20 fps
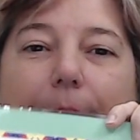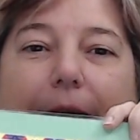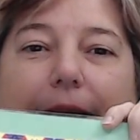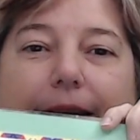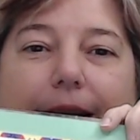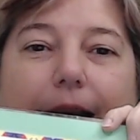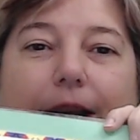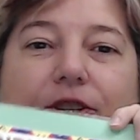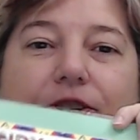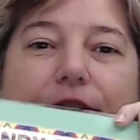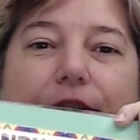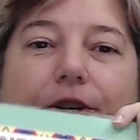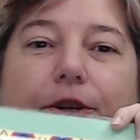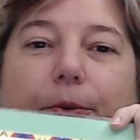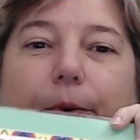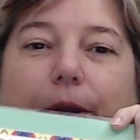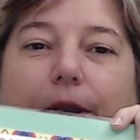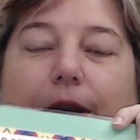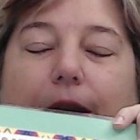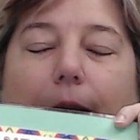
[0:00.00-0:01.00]
pay attention to
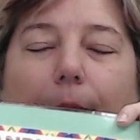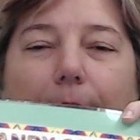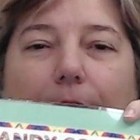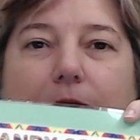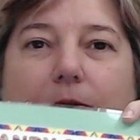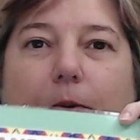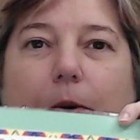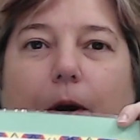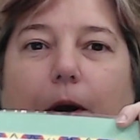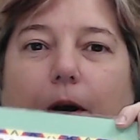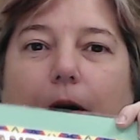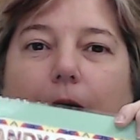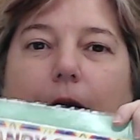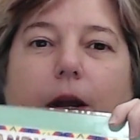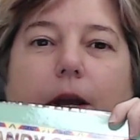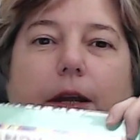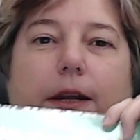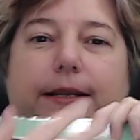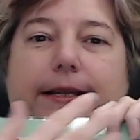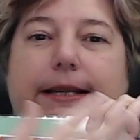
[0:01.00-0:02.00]
what the numbers were
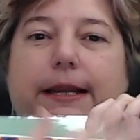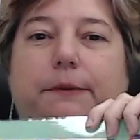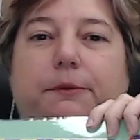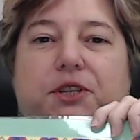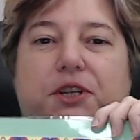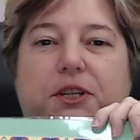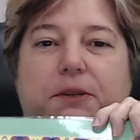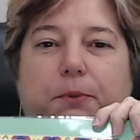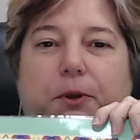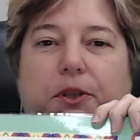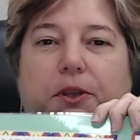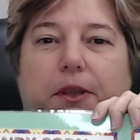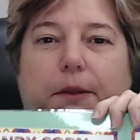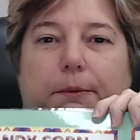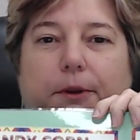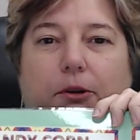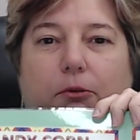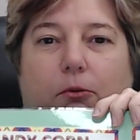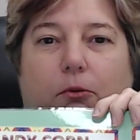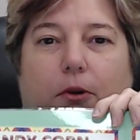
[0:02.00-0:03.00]
because he would just put
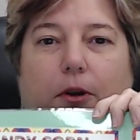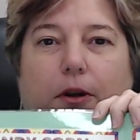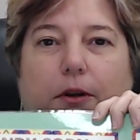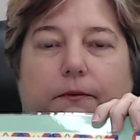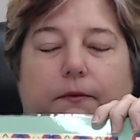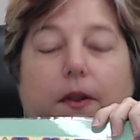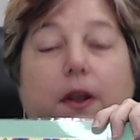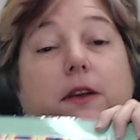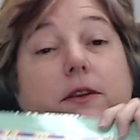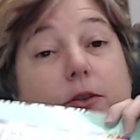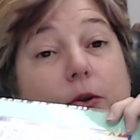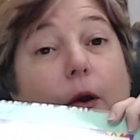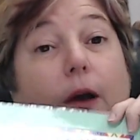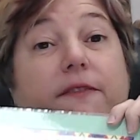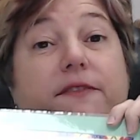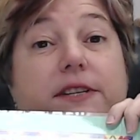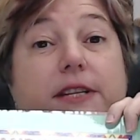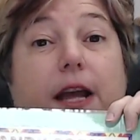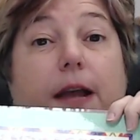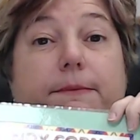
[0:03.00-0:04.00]
them in order. So
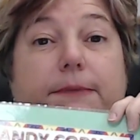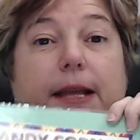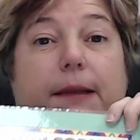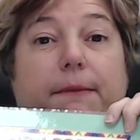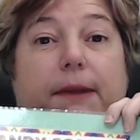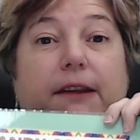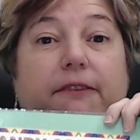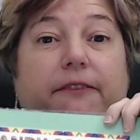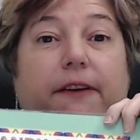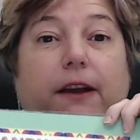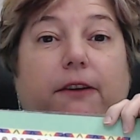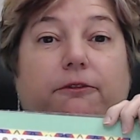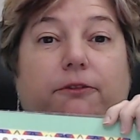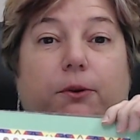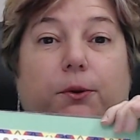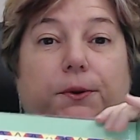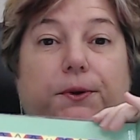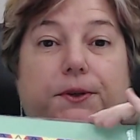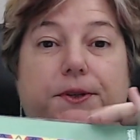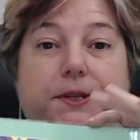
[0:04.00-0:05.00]
oftentimes I make file
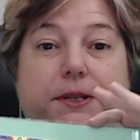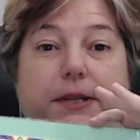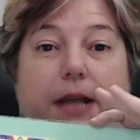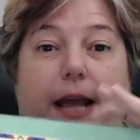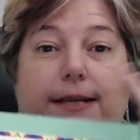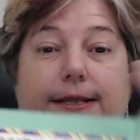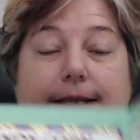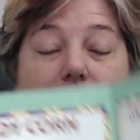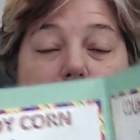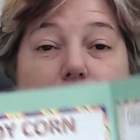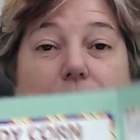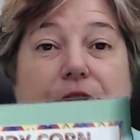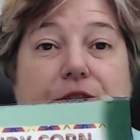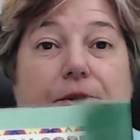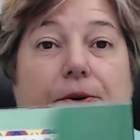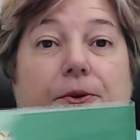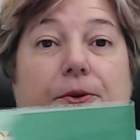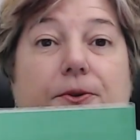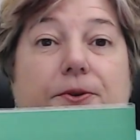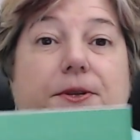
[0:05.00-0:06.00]
folders as the
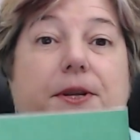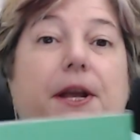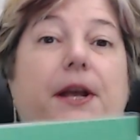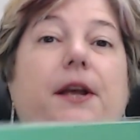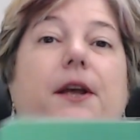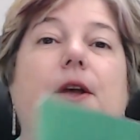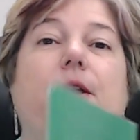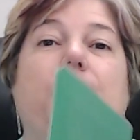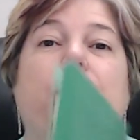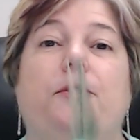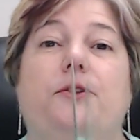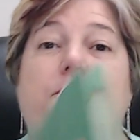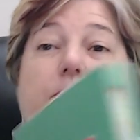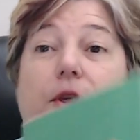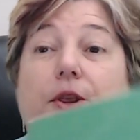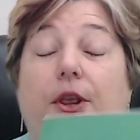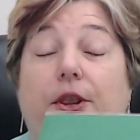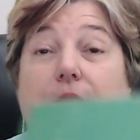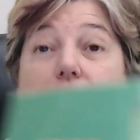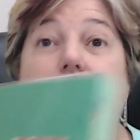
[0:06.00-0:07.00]
originals
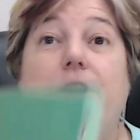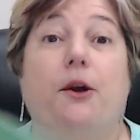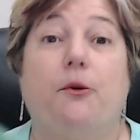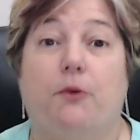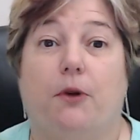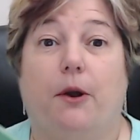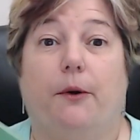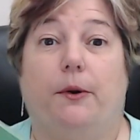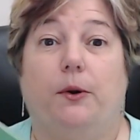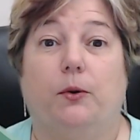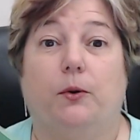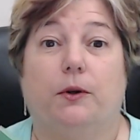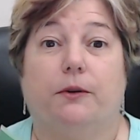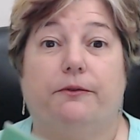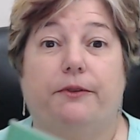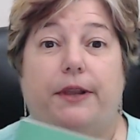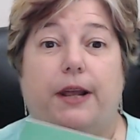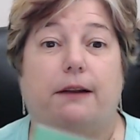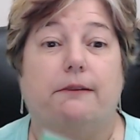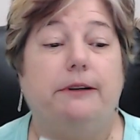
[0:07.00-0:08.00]
so that they don't go in order
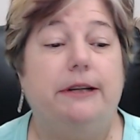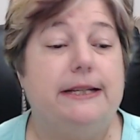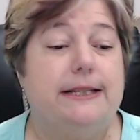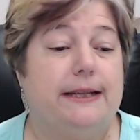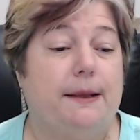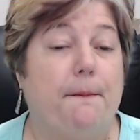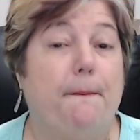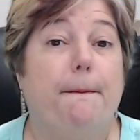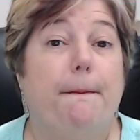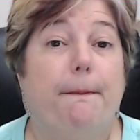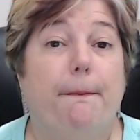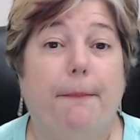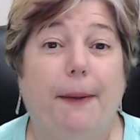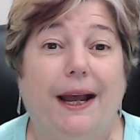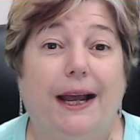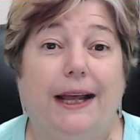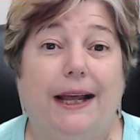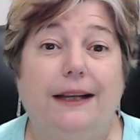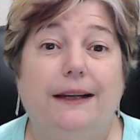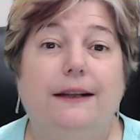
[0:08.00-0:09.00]
for that reason.
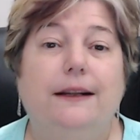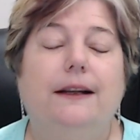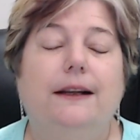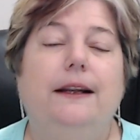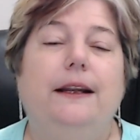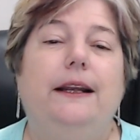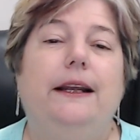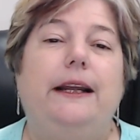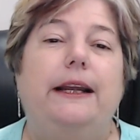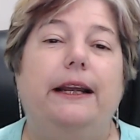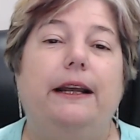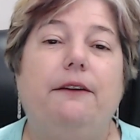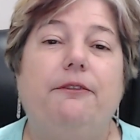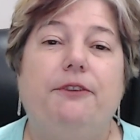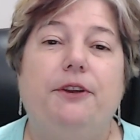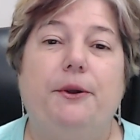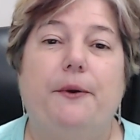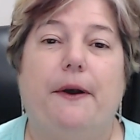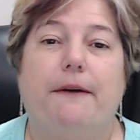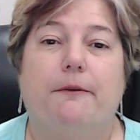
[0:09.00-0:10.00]
But
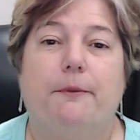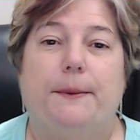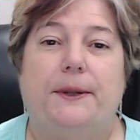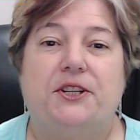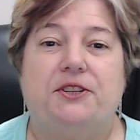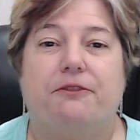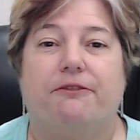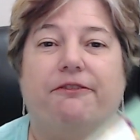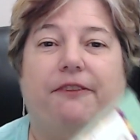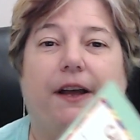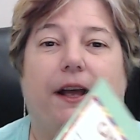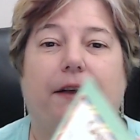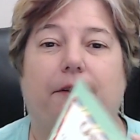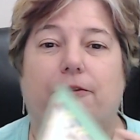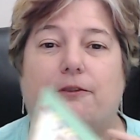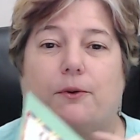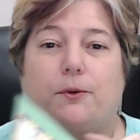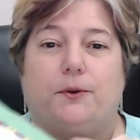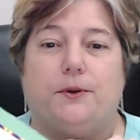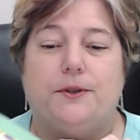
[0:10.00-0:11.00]
if you have a bunch of
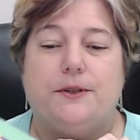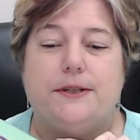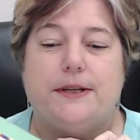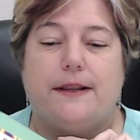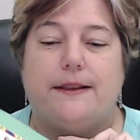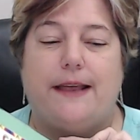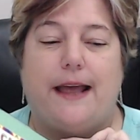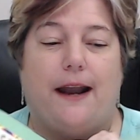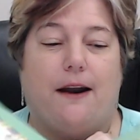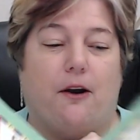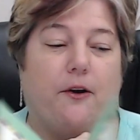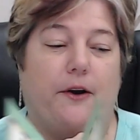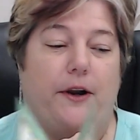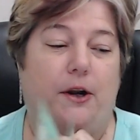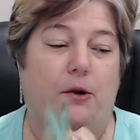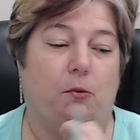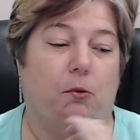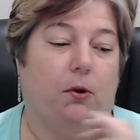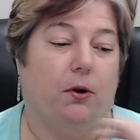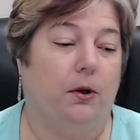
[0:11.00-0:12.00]
file folders that are
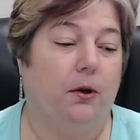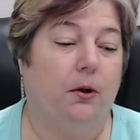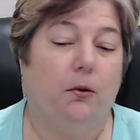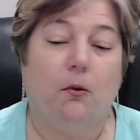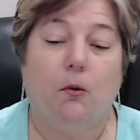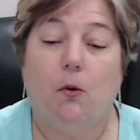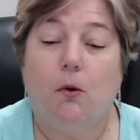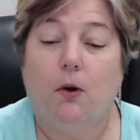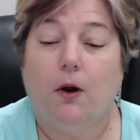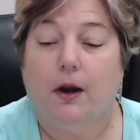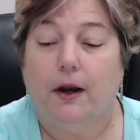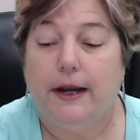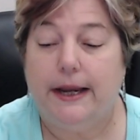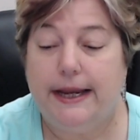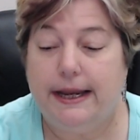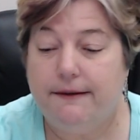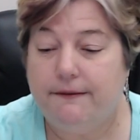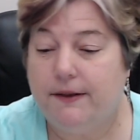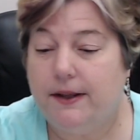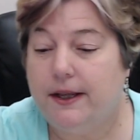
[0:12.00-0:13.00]
in order, or
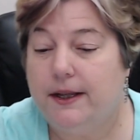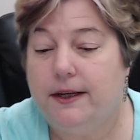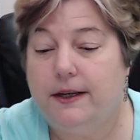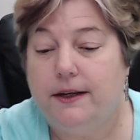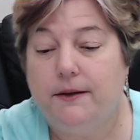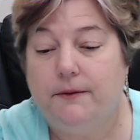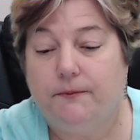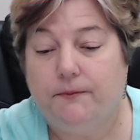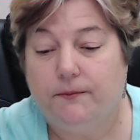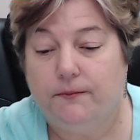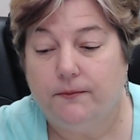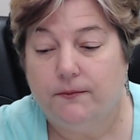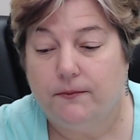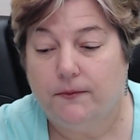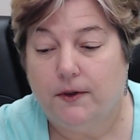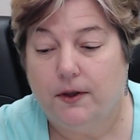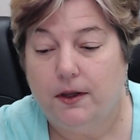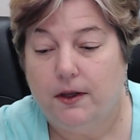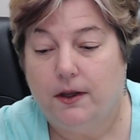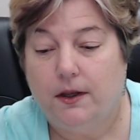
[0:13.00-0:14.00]
even
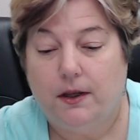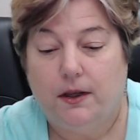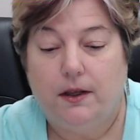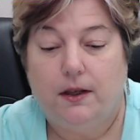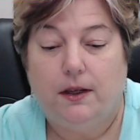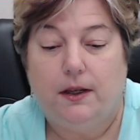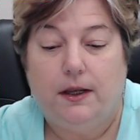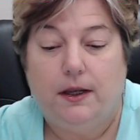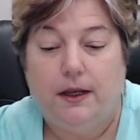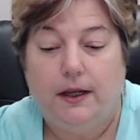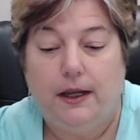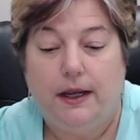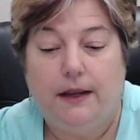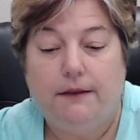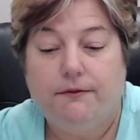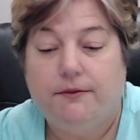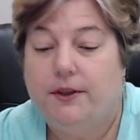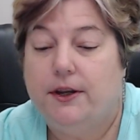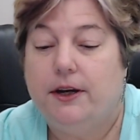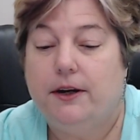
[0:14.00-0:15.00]

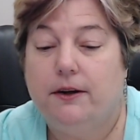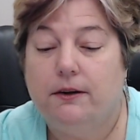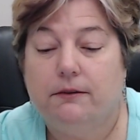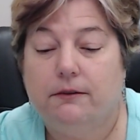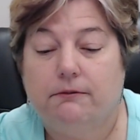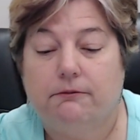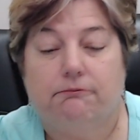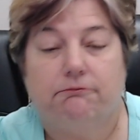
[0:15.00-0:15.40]
if they're